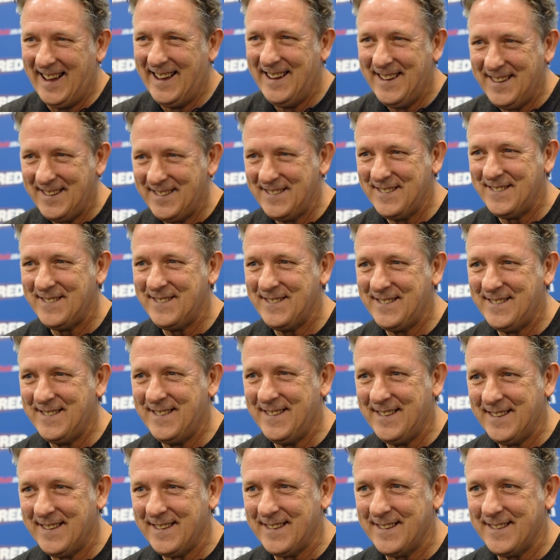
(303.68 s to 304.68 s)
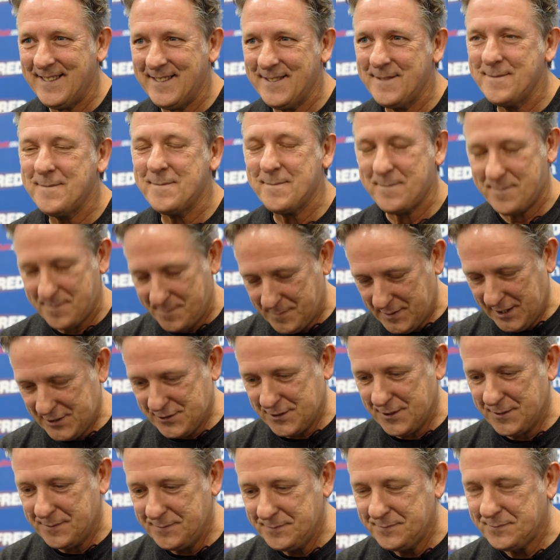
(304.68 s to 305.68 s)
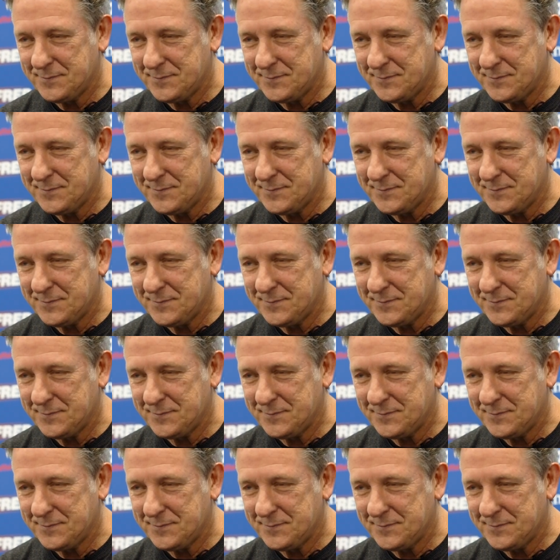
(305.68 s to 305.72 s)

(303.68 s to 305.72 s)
Thank you for your insight. Pleasure.